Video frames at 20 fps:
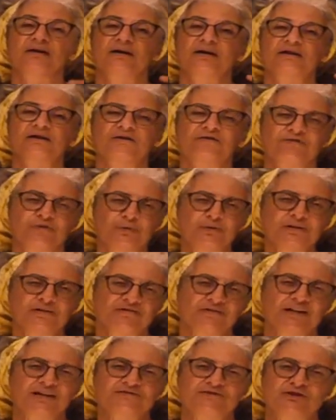The
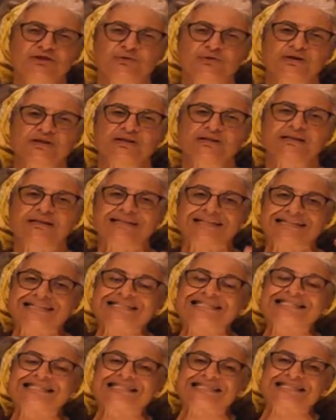45 degree
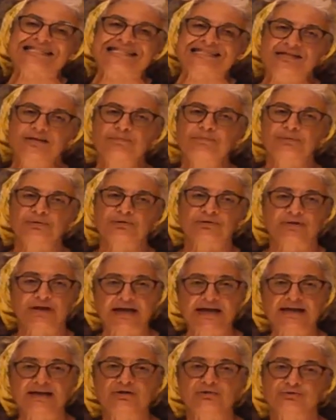is the simpler
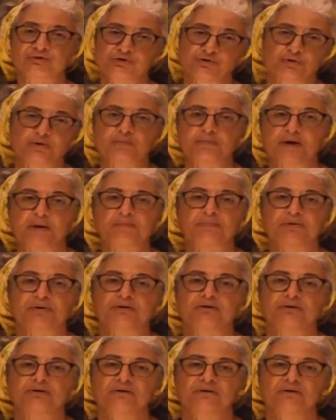angle to remember.